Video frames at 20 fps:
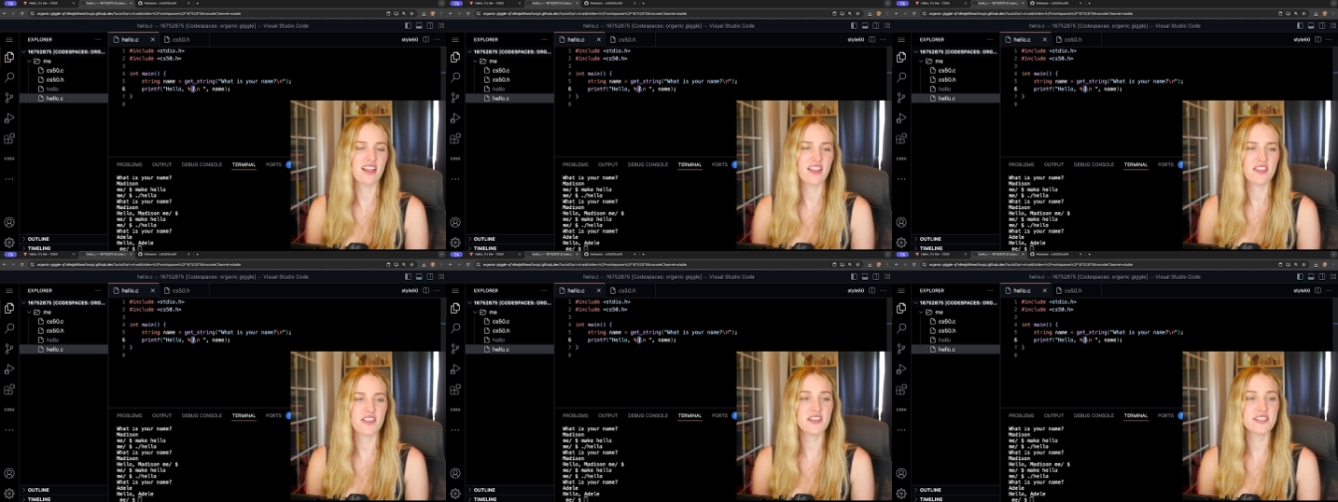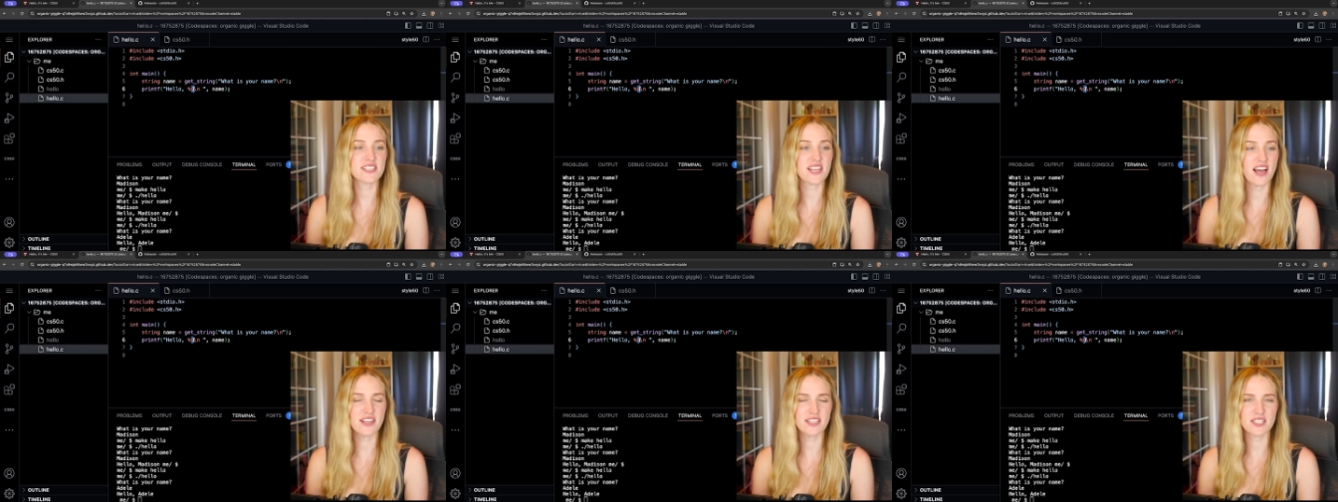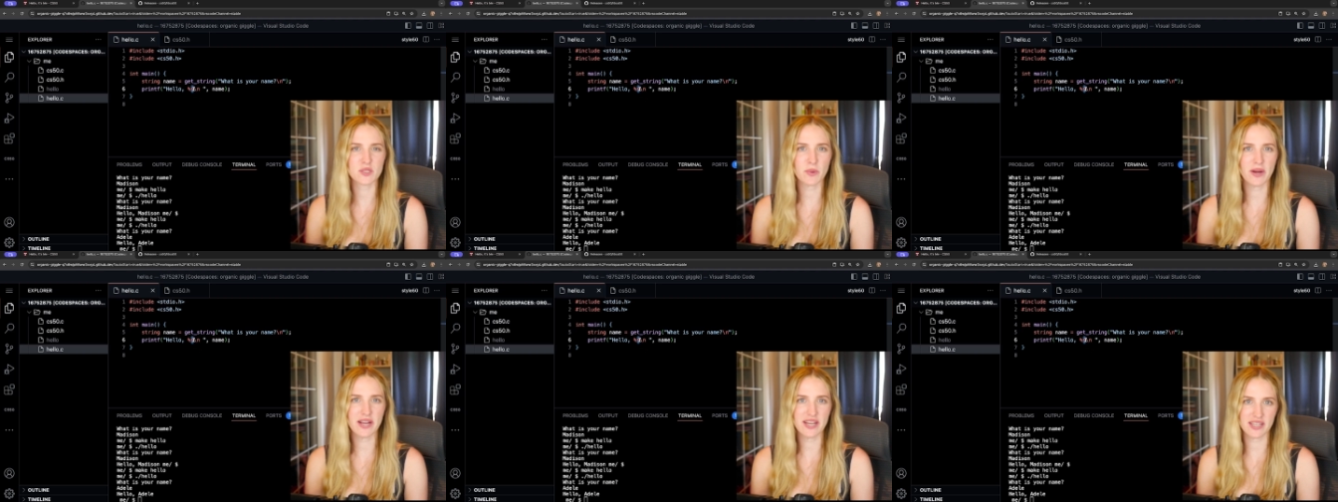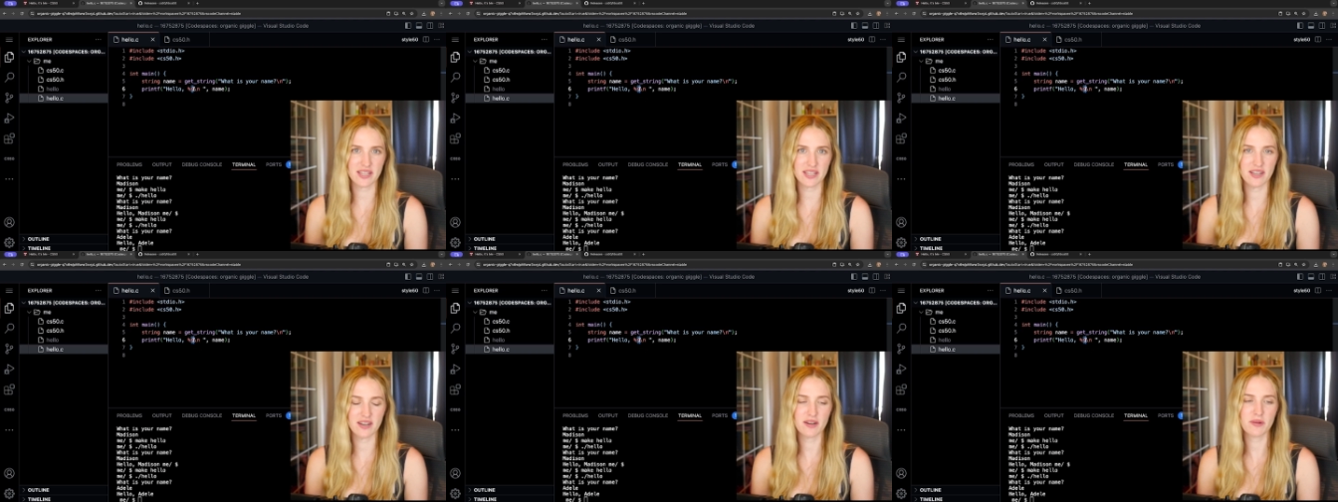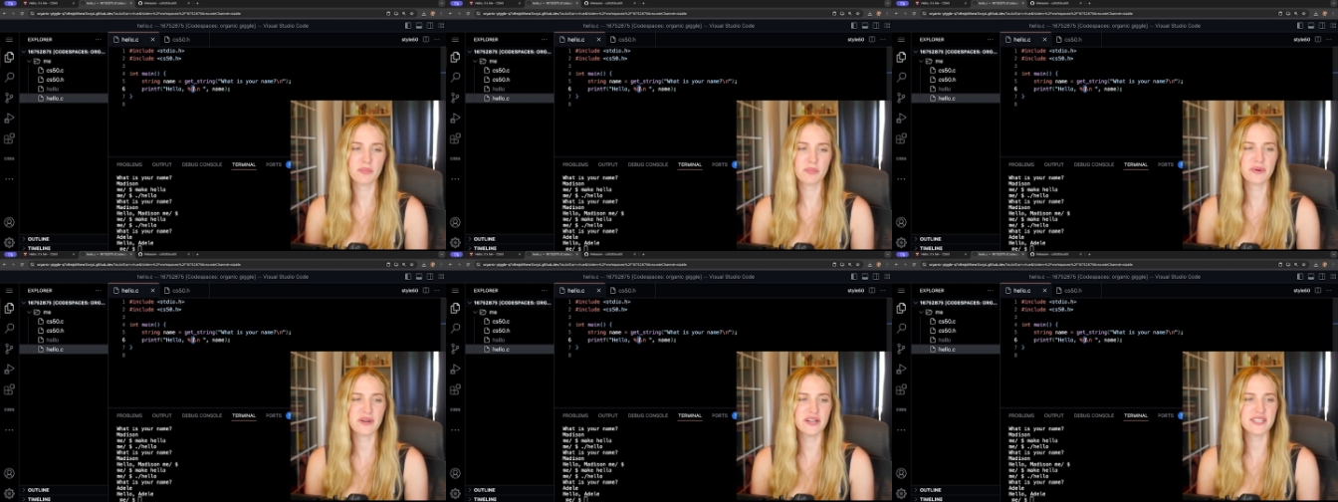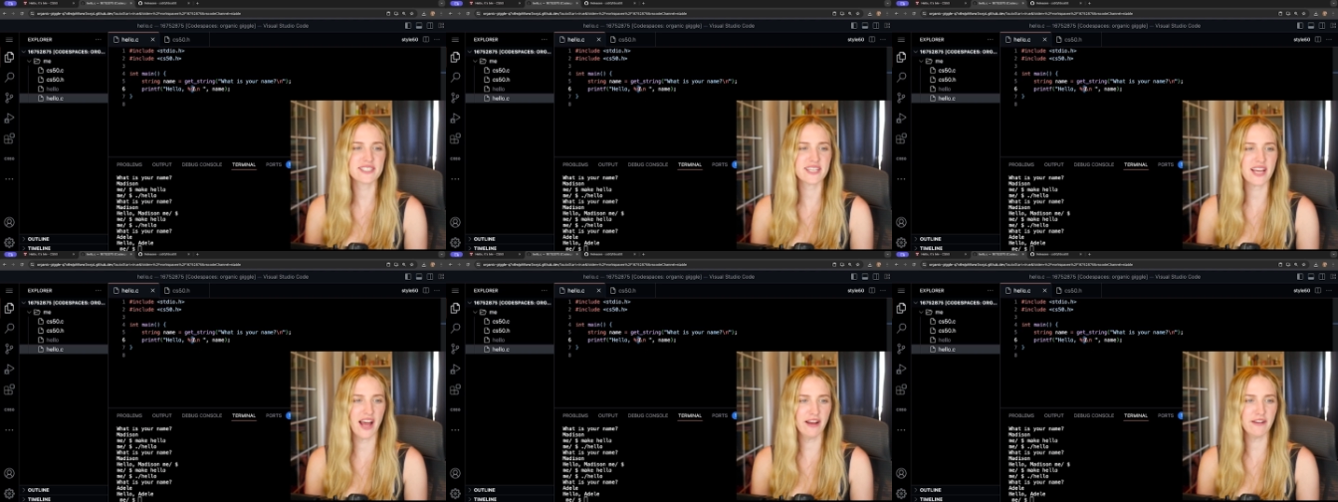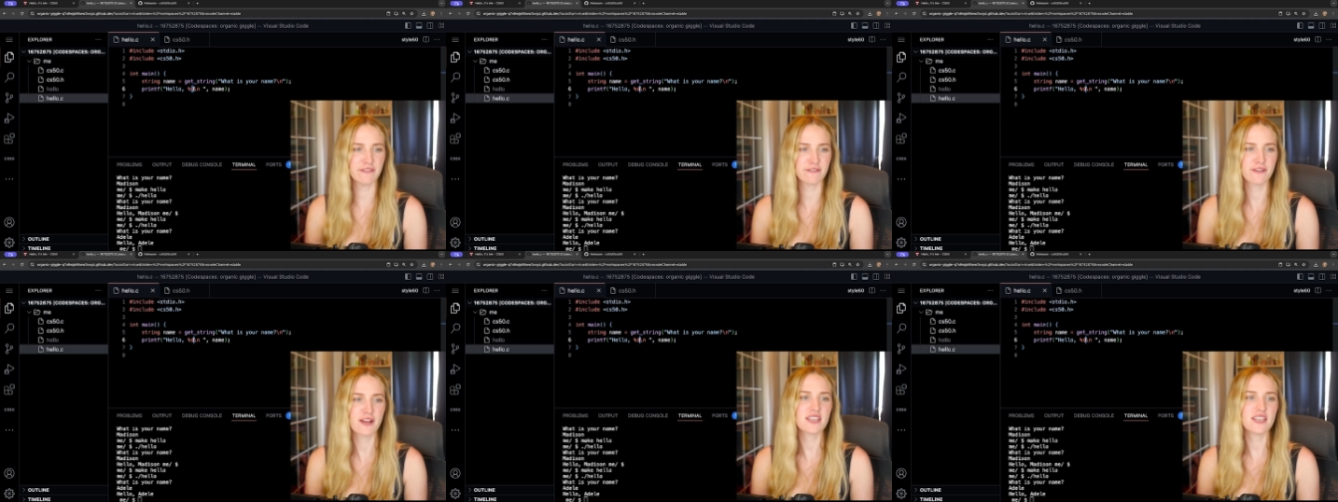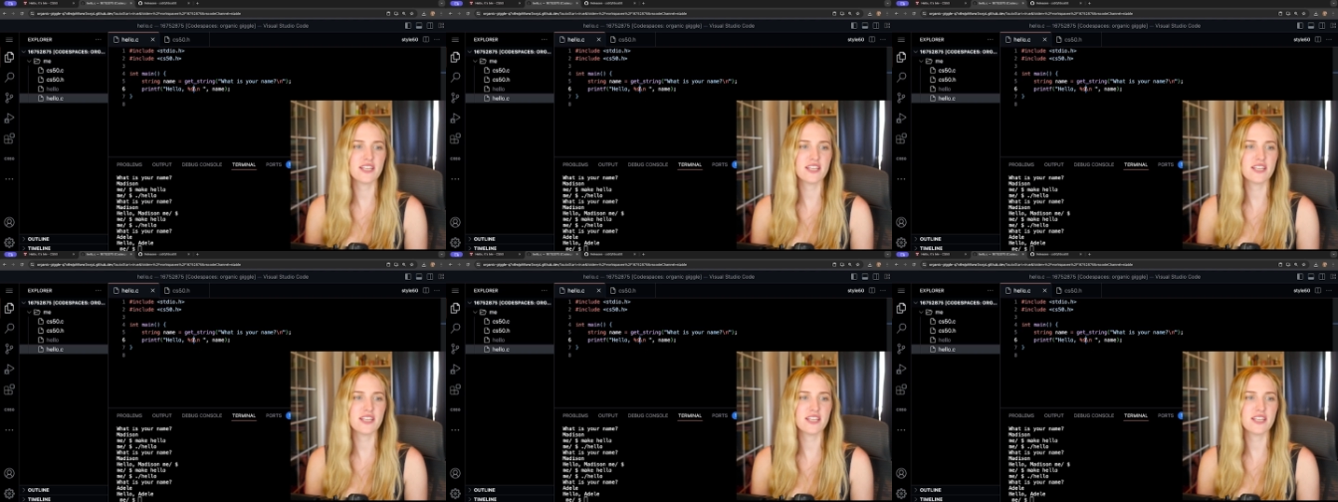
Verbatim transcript: this S right here, printf,